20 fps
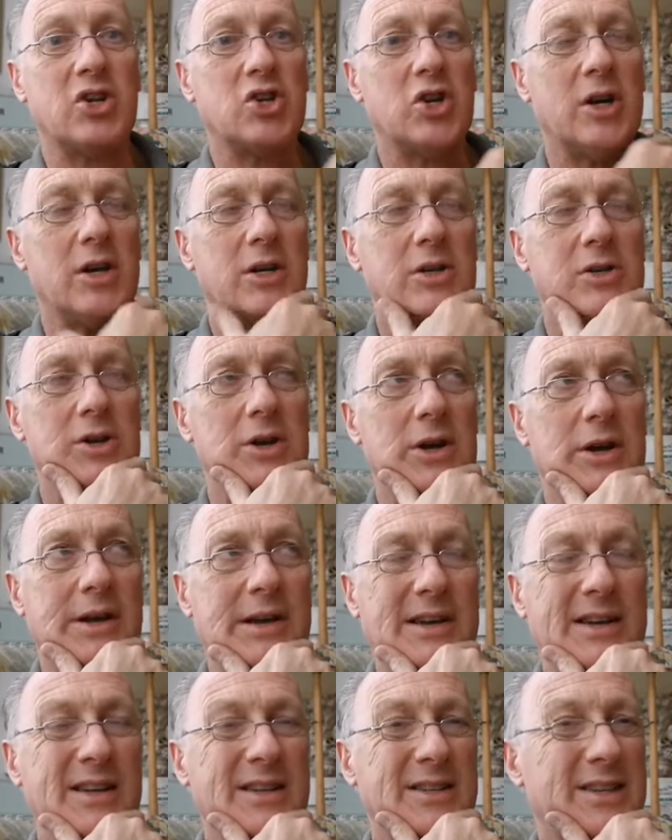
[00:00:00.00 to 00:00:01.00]
change.
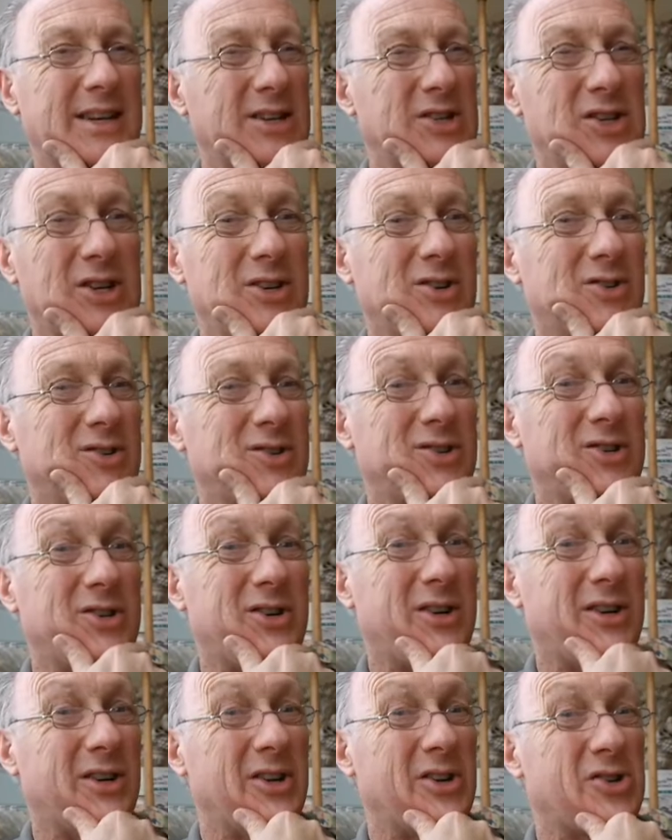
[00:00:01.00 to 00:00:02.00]
It's actually not
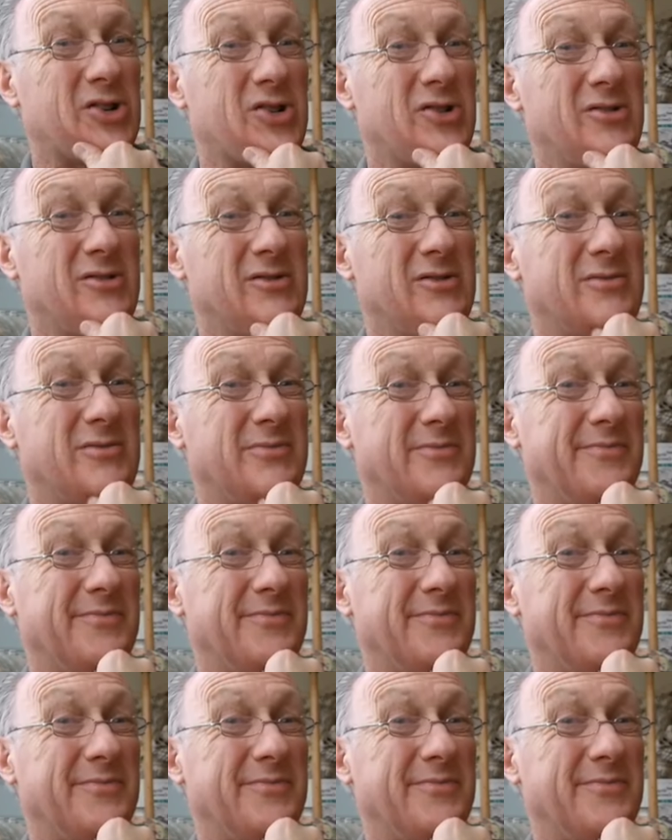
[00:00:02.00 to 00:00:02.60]
entirely true.